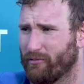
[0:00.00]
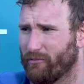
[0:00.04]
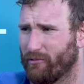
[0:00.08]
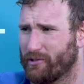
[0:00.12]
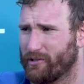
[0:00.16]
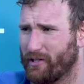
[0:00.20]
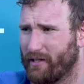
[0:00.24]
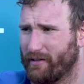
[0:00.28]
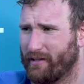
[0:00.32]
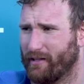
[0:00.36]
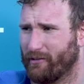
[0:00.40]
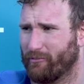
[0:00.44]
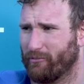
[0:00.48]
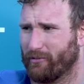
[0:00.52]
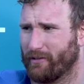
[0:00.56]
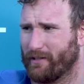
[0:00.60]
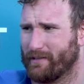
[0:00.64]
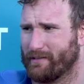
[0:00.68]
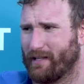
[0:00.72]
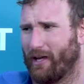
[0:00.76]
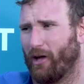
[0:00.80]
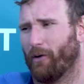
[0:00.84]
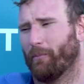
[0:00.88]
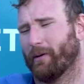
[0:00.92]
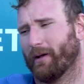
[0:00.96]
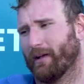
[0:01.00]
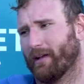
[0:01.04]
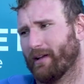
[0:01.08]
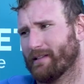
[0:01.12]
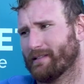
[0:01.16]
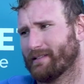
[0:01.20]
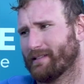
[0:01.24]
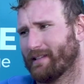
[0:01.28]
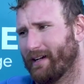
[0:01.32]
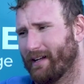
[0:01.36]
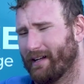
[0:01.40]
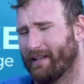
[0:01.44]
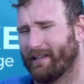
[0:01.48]
which I think is helping
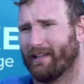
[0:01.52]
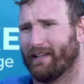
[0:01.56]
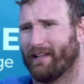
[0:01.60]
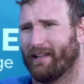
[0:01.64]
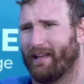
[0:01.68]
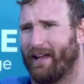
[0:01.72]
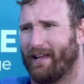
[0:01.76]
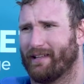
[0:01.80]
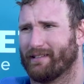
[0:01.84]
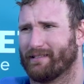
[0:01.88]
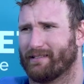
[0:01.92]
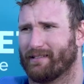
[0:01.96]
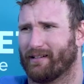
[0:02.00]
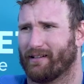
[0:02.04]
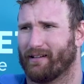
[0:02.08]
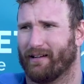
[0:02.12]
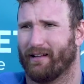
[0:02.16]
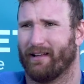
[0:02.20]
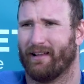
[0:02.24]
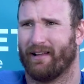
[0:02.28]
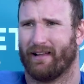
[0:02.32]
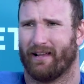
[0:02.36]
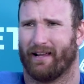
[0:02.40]
us kind of get a head start.